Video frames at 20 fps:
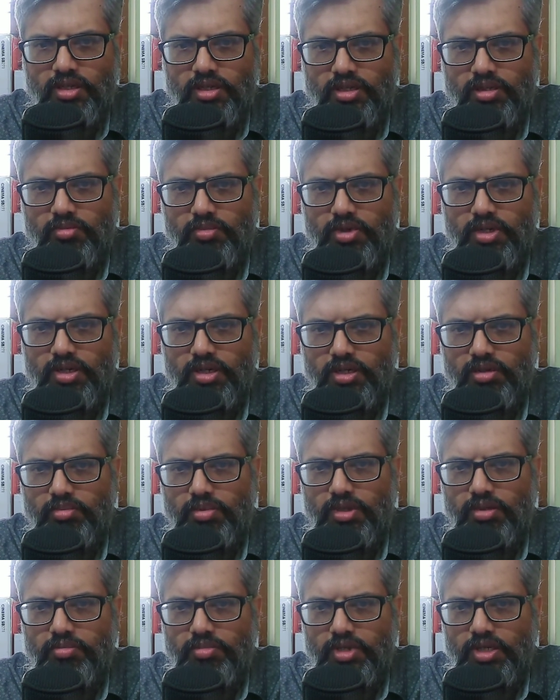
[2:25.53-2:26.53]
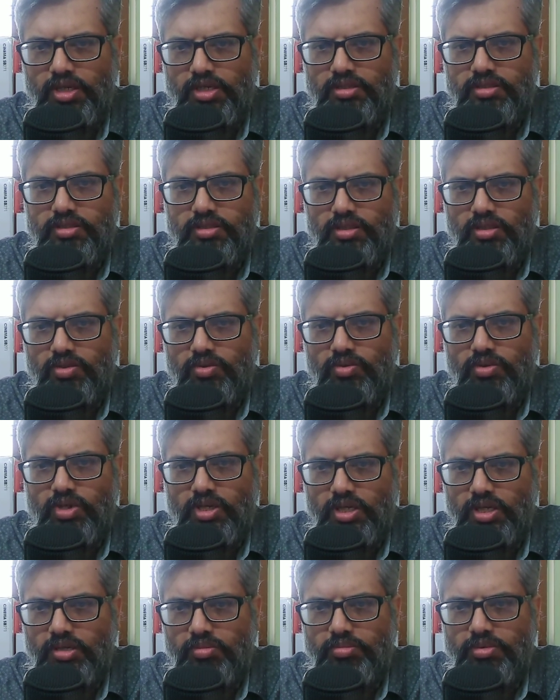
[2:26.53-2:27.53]
but ABAP has now
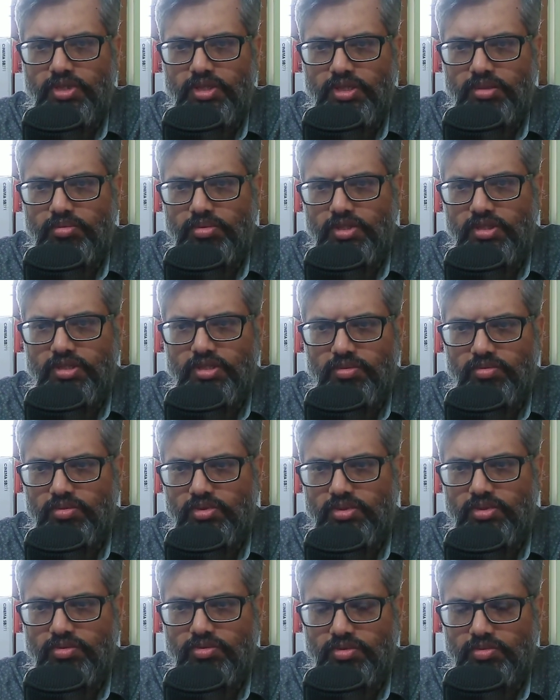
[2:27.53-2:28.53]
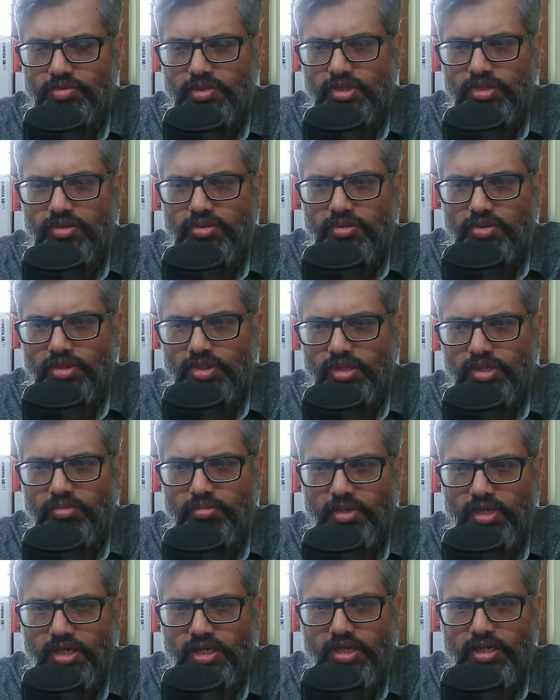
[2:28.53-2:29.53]
adapted the principles of object-oriented
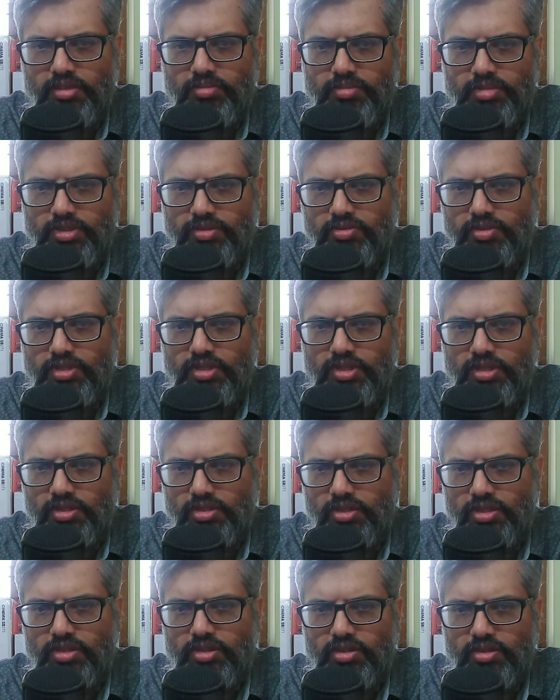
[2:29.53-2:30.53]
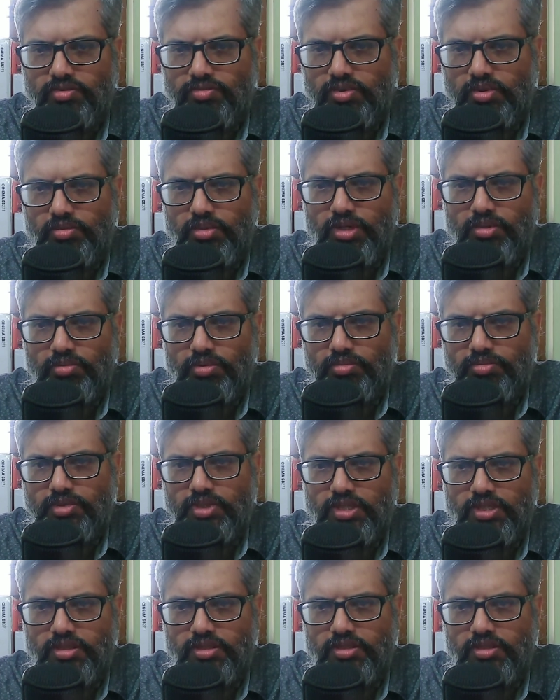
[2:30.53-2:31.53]
paradigms with the introduction of ABAP
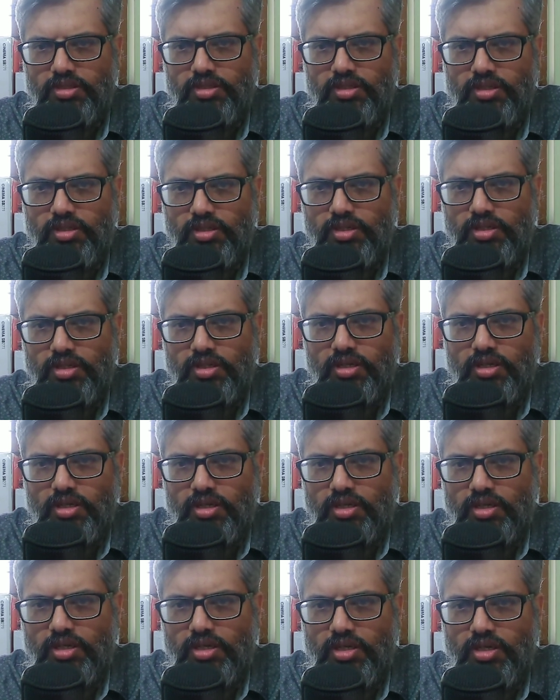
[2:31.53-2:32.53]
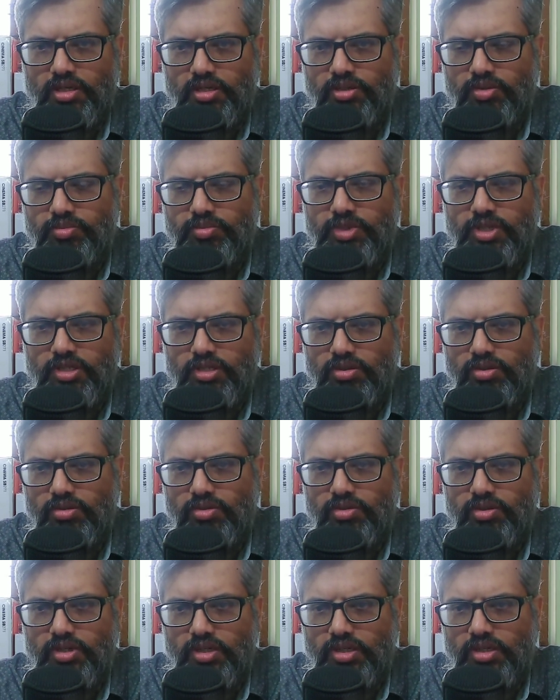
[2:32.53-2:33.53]
objects. And the
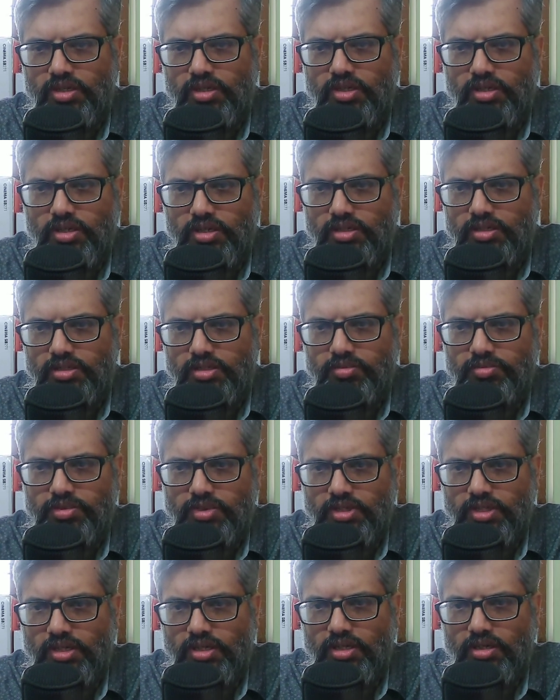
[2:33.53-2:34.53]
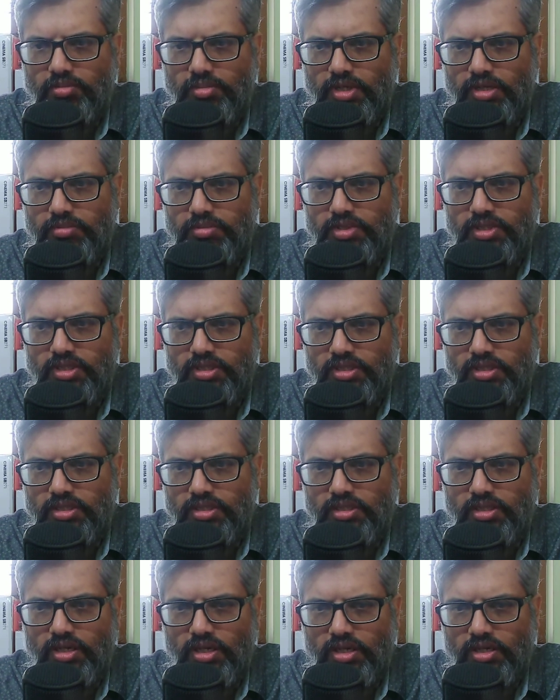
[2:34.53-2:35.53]
object-oriented concepts in ABAP such
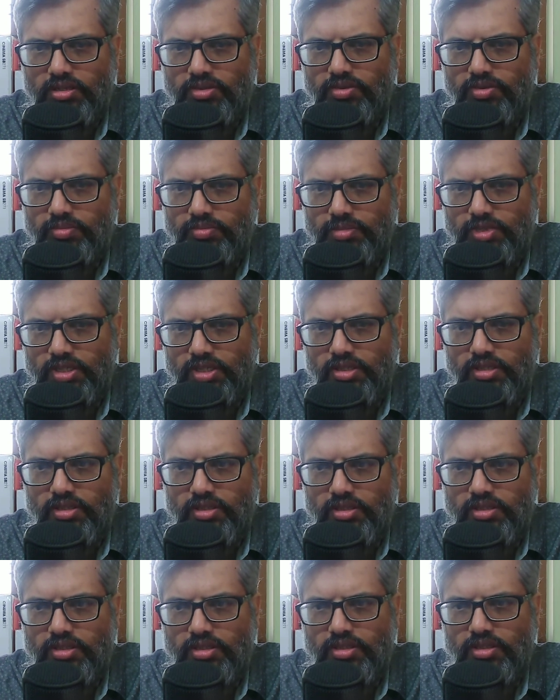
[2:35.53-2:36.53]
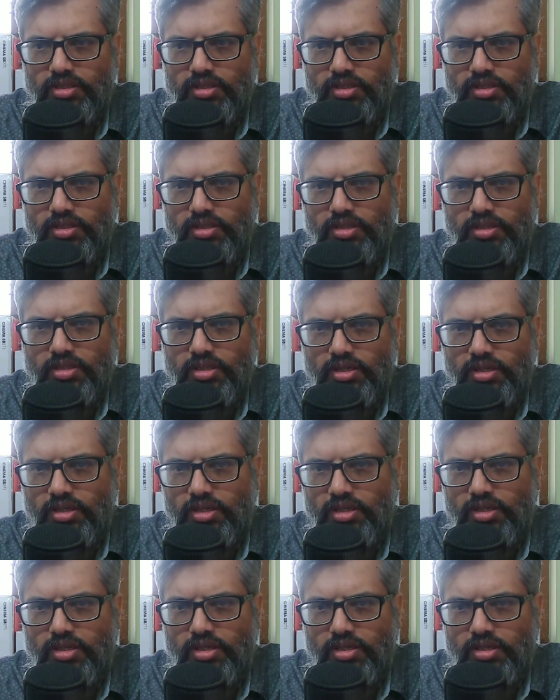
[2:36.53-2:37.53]
as class, object,
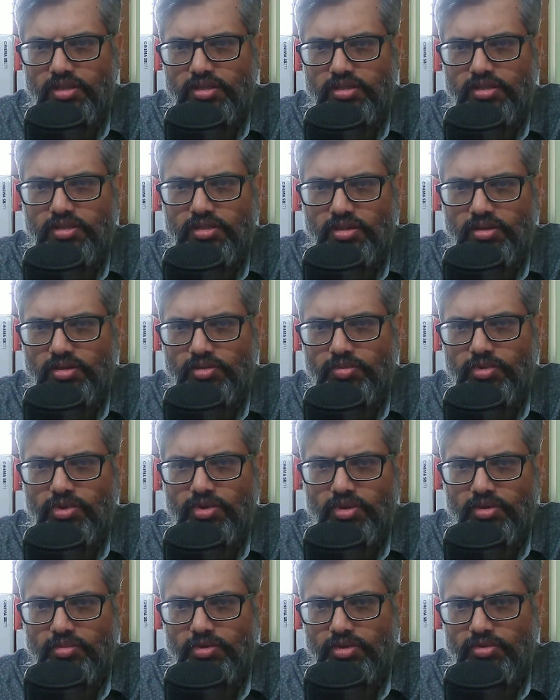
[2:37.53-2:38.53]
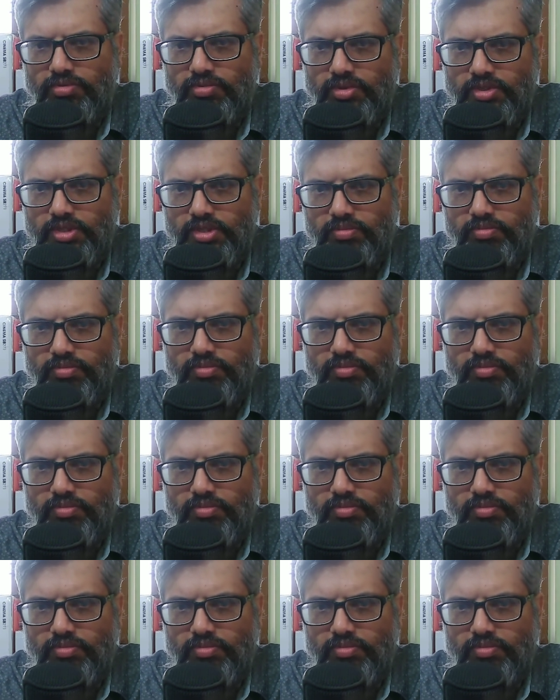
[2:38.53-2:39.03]
inheritance and polymorphism